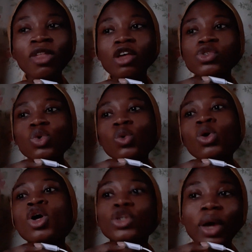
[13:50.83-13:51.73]
So
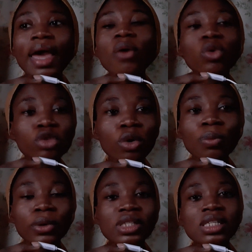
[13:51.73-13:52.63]
your hair will grow,
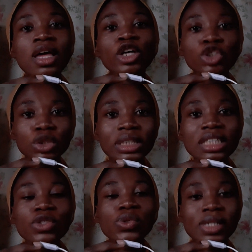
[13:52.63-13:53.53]
but you need
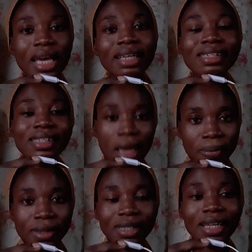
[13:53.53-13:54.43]
to take
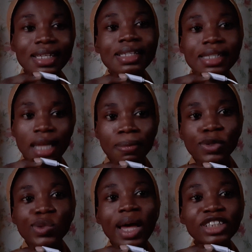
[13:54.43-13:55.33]
certain steps
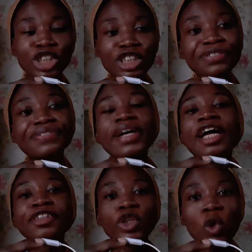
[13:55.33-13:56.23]
to achieve
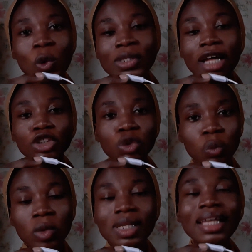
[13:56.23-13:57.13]
the goals that you
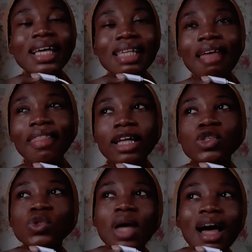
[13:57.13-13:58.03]
want, and aside that,
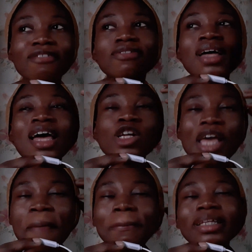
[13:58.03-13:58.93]
to have
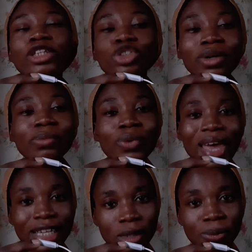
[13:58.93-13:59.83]
a pleasurable
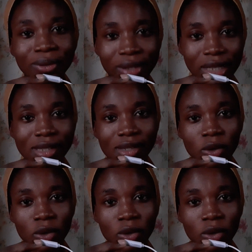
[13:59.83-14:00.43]
experience.